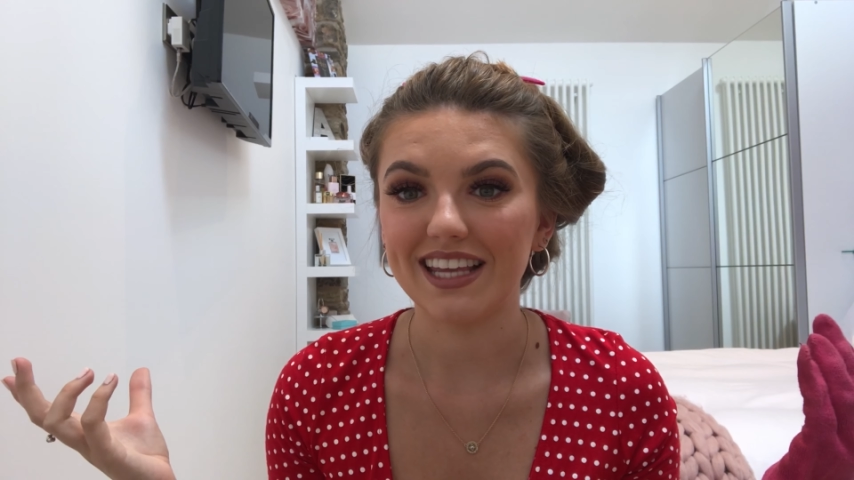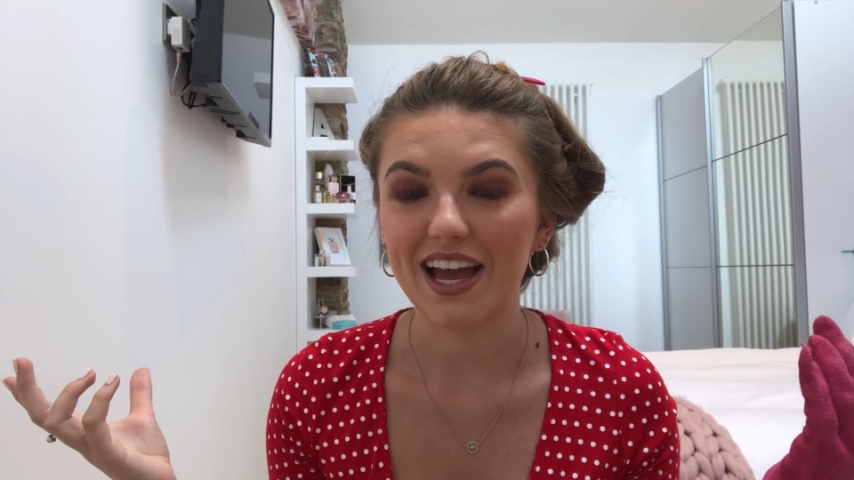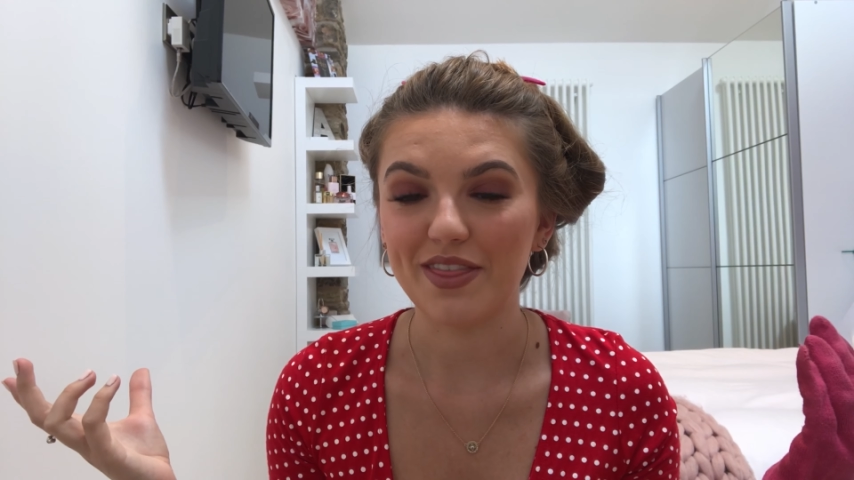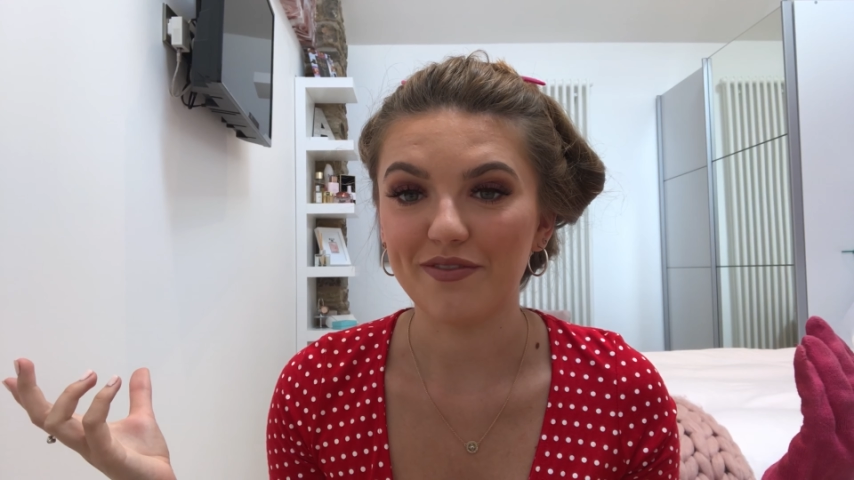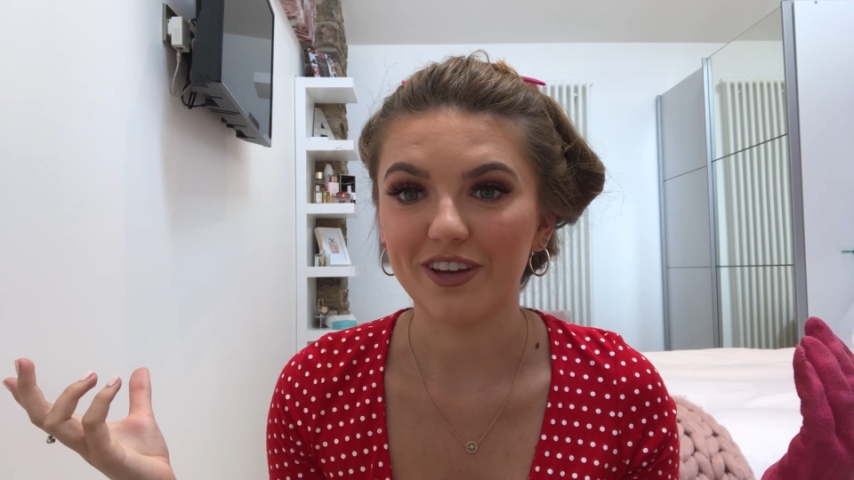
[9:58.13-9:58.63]
how
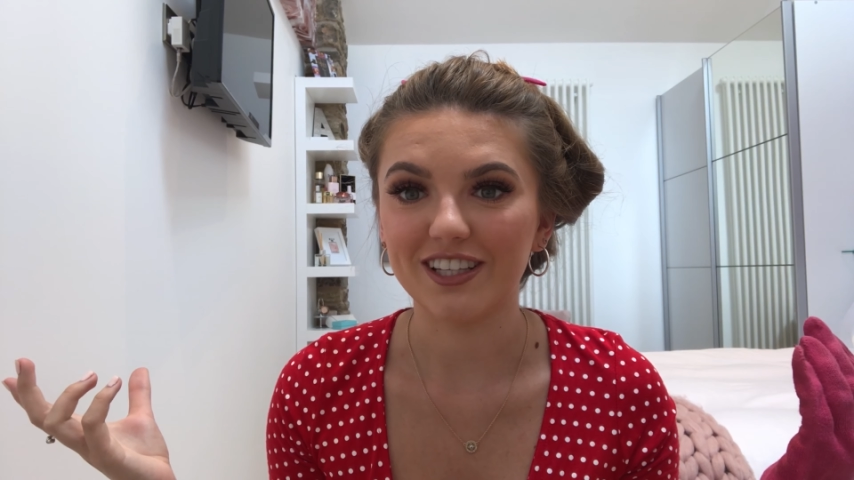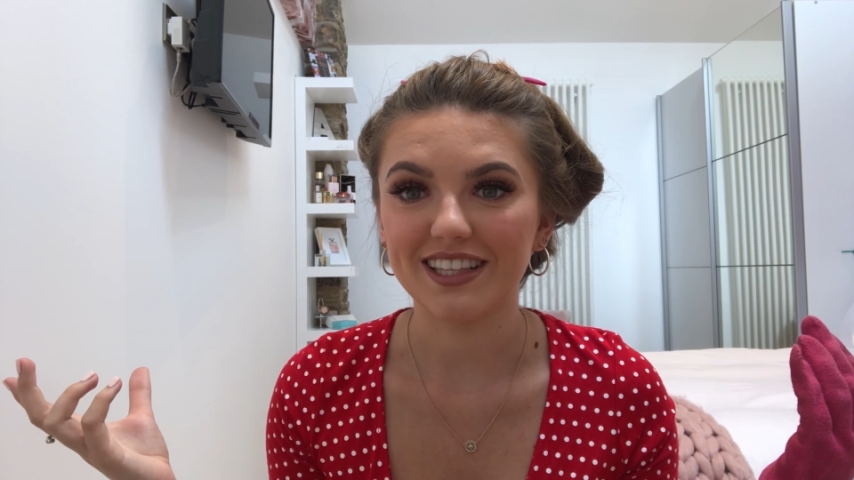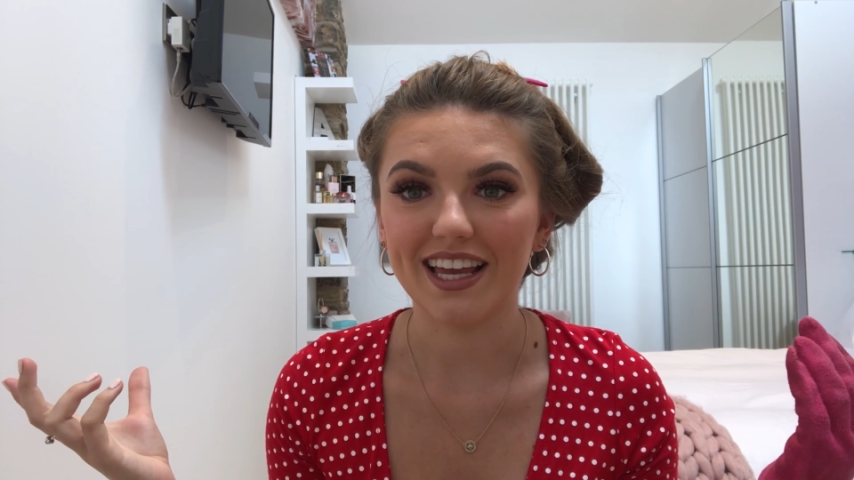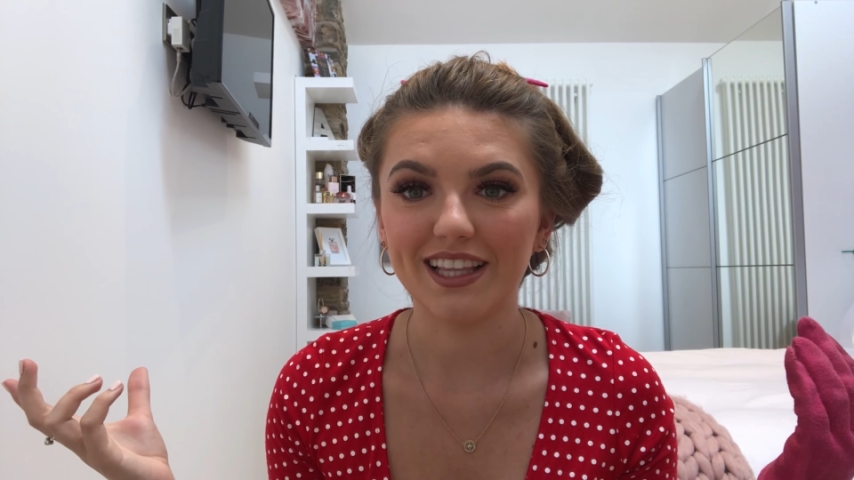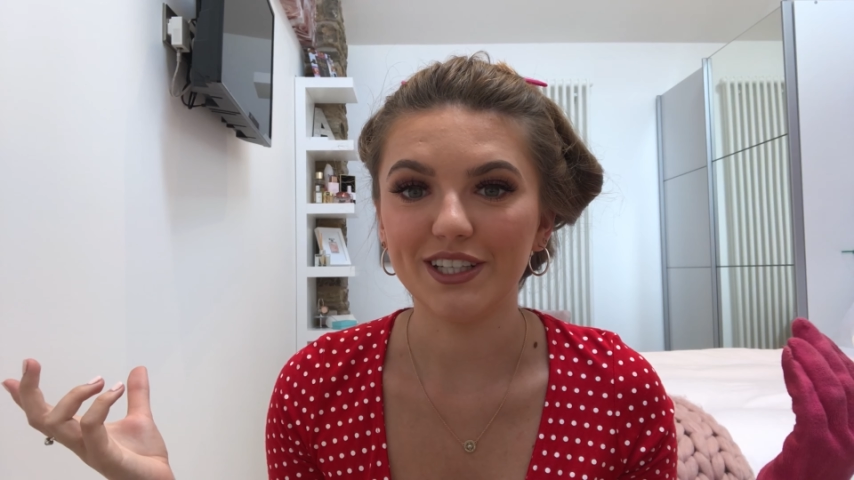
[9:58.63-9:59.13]
the first
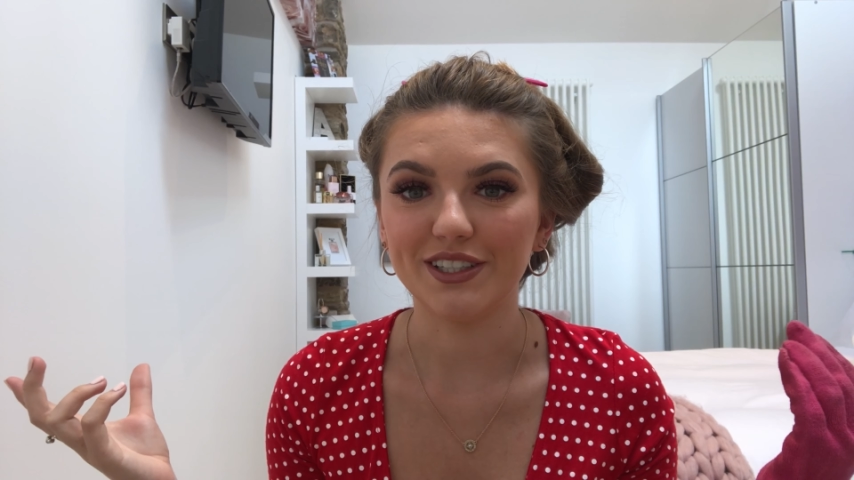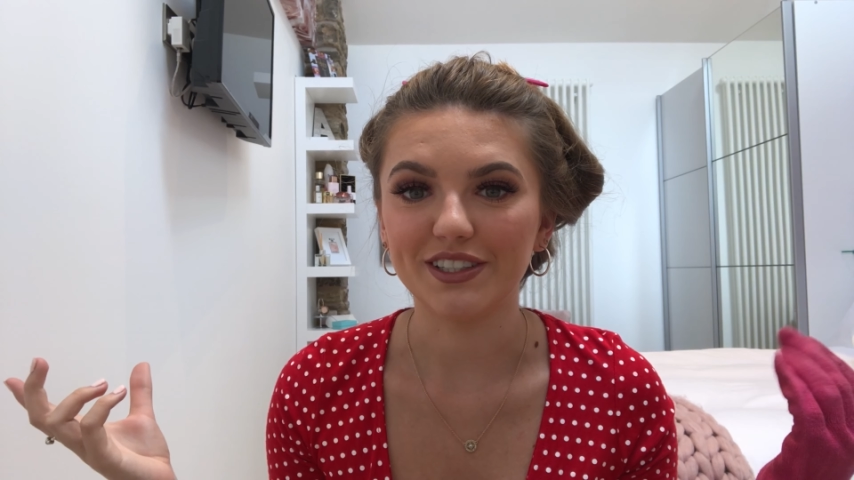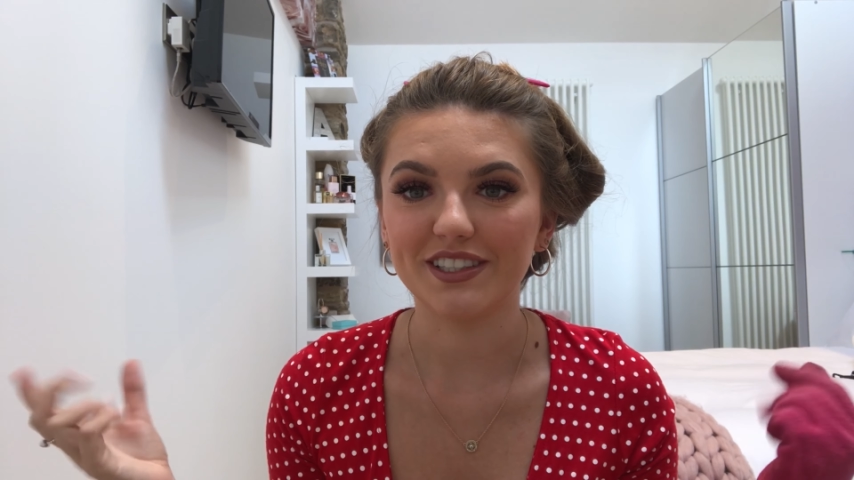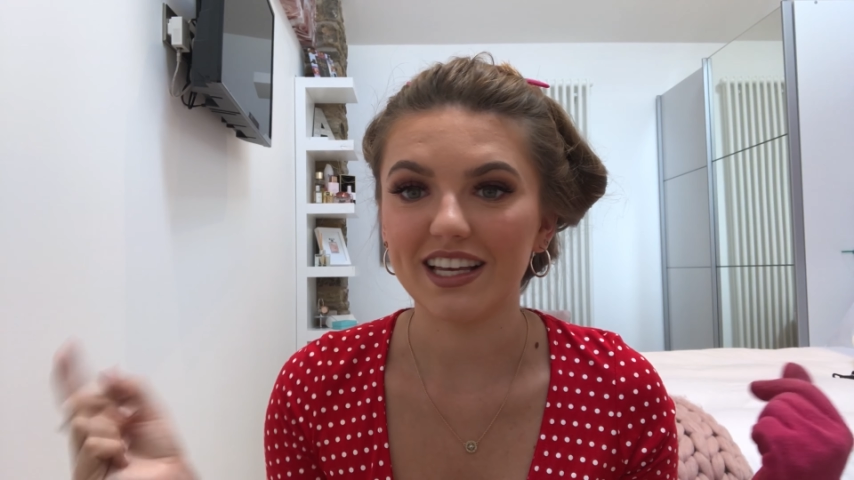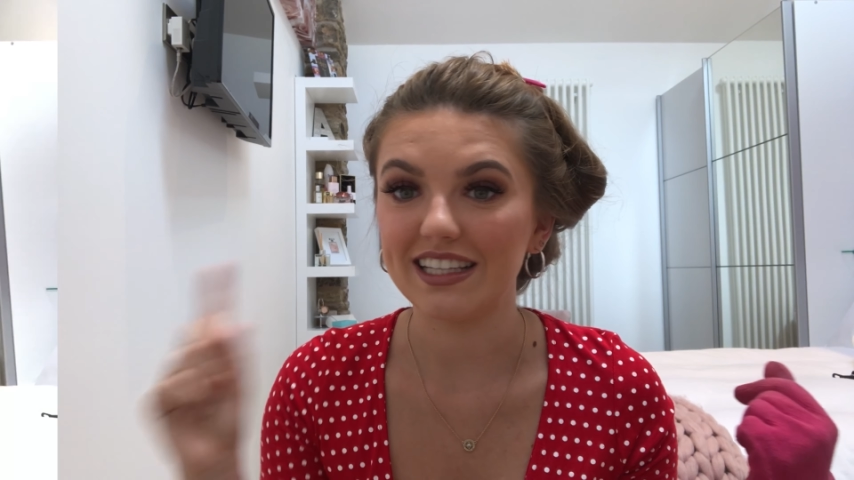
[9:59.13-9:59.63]
layer looks.